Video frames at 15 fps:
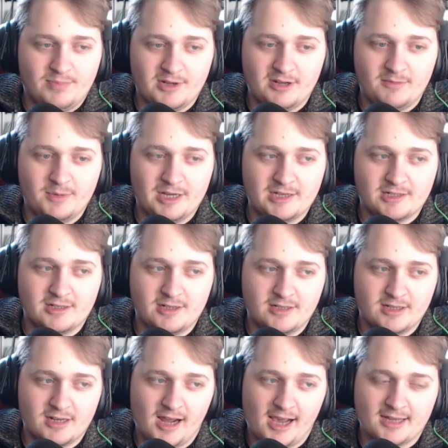But he basically
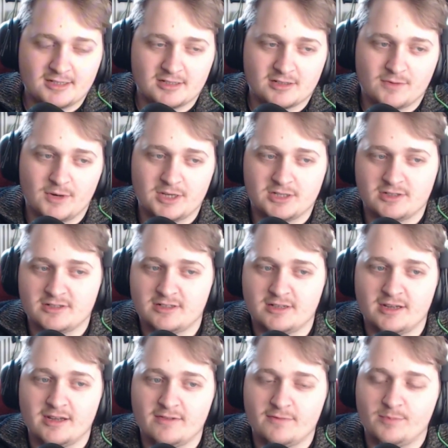did ask a
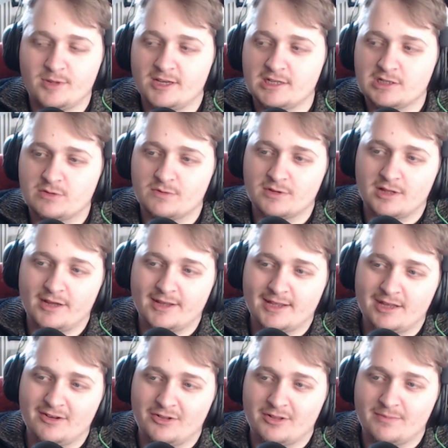question if bleach would like
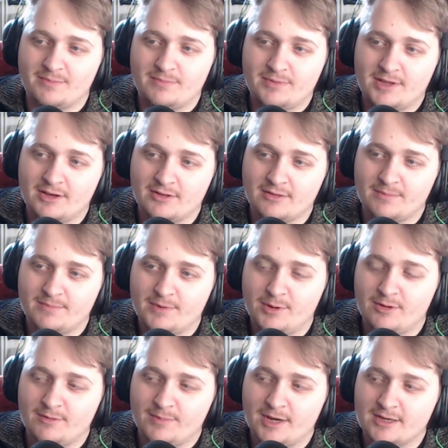kill
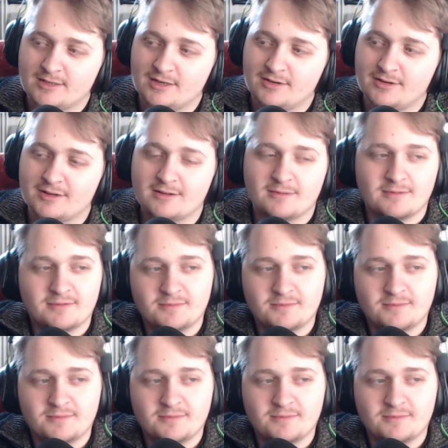the bacteria.